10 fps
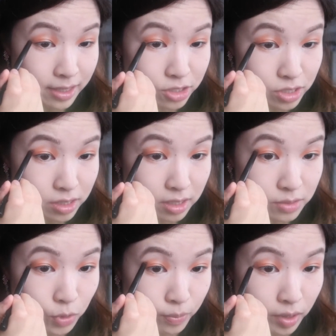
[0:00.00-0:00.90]
It just looks
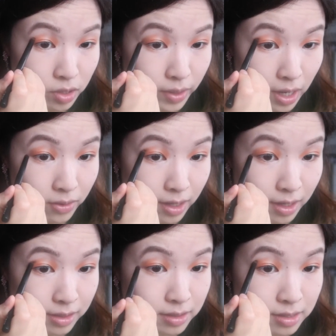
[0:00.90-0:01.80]
more blown out
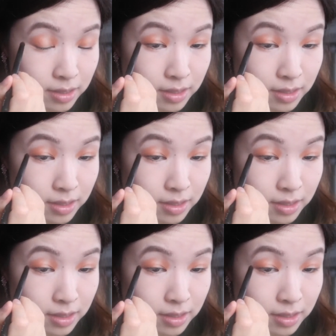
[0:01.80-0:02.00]
and